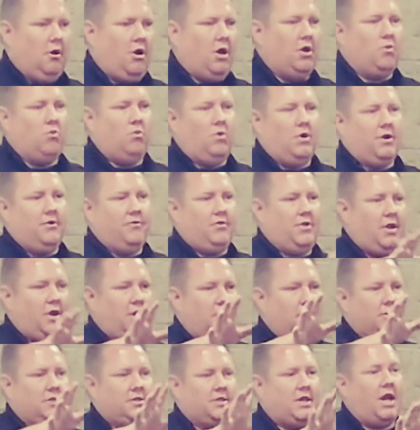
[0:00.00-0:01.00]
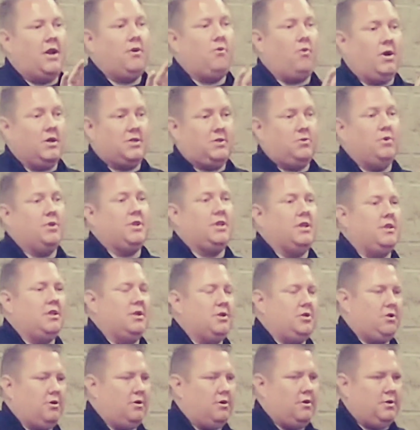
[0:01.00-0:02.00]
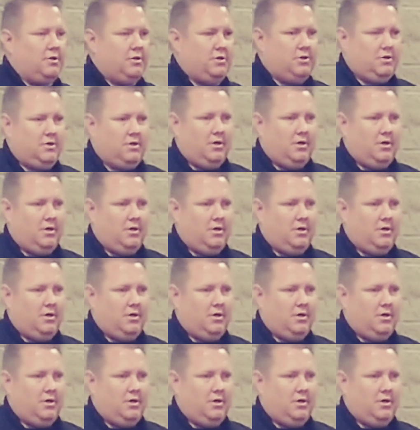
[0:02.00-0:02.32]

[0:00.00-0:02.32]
on one of their sidewalks within the church.